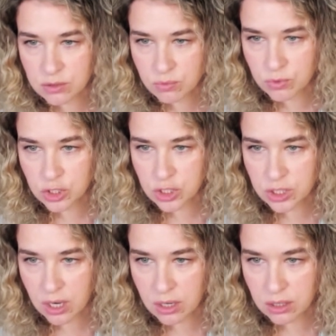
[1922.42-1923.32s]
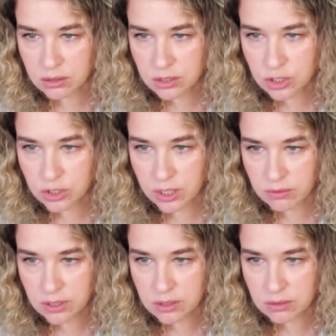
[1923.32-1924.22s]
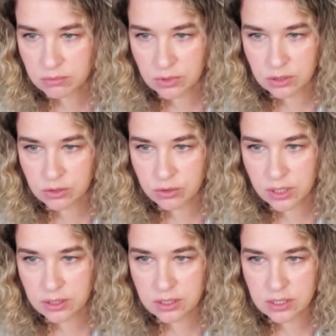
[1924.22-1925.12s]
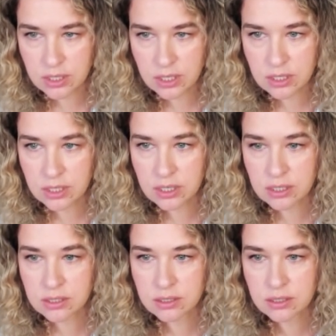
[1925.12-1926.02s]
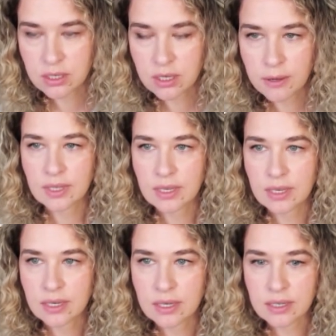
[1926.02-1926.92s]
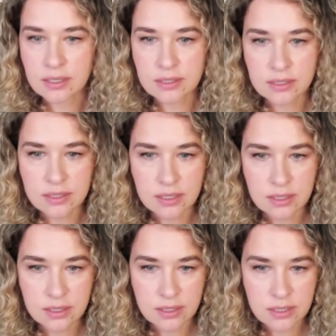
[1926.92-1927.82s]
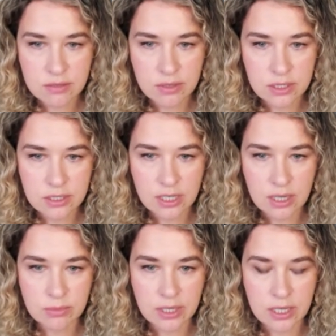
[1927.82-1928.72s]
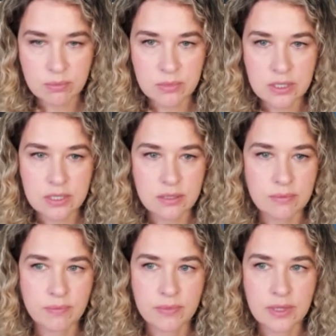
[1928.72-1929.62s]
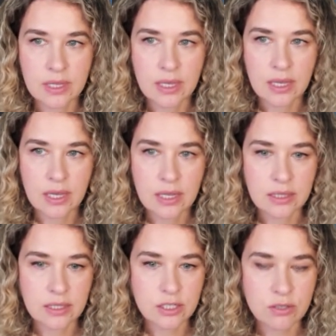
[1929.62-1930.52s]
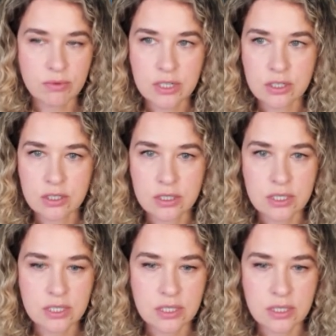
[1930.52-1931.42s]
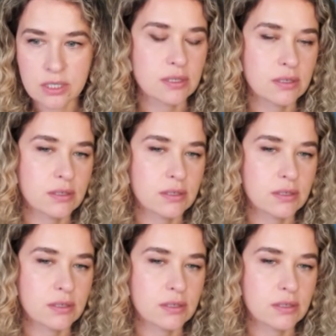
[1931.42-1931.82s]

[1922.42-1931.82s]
which are generic. You can try this daylight and click this real-time LightMix. Let's render and see